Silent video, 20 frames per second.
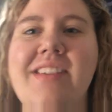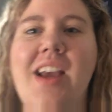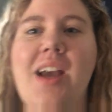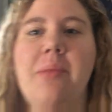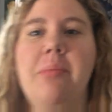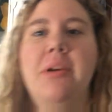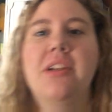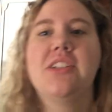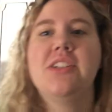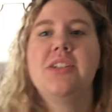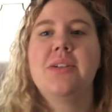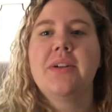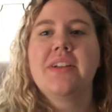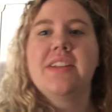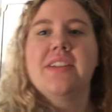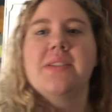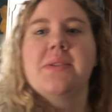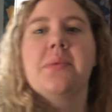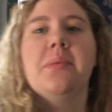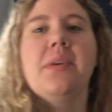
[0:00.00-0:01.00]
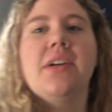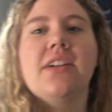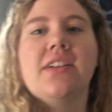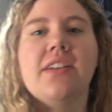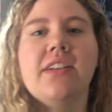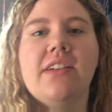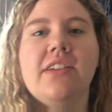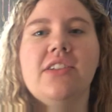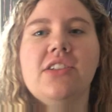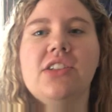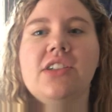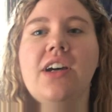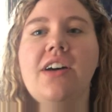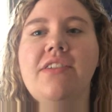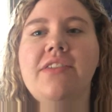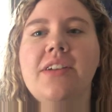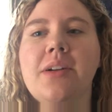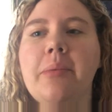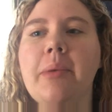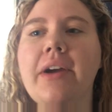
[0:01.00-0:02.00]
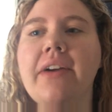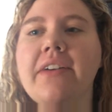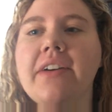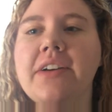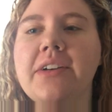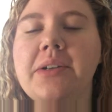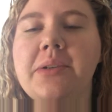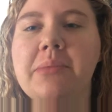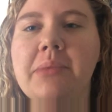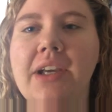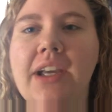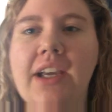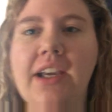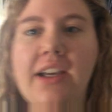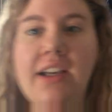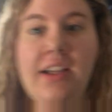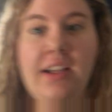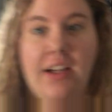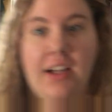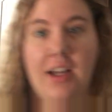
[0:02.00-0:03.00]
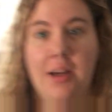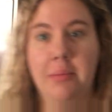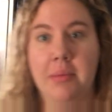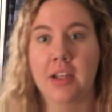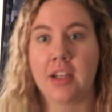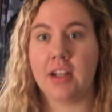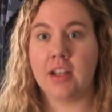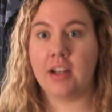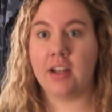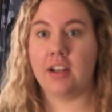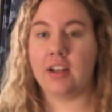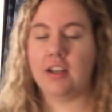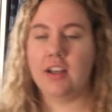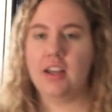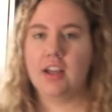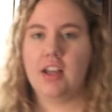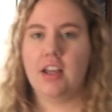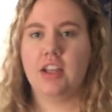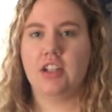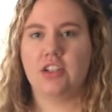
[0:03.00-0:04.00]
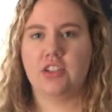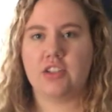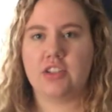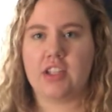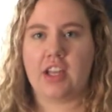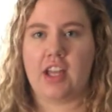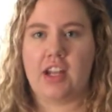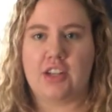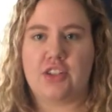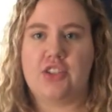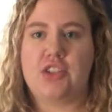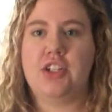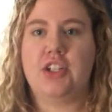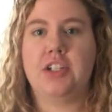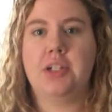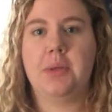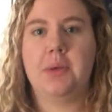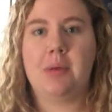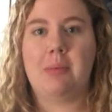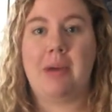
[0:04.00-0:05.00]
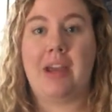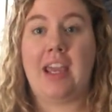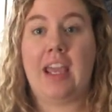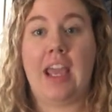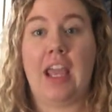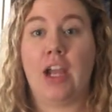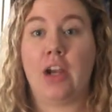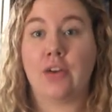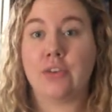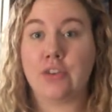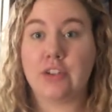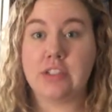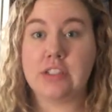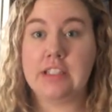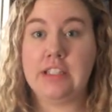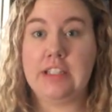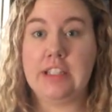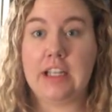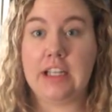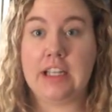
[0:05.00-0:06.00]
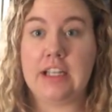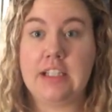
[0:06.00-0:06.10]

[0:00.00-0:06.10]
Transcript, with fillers: I put you on this weird little shelf in my room and I'm gonna just kind of show you what my hair routine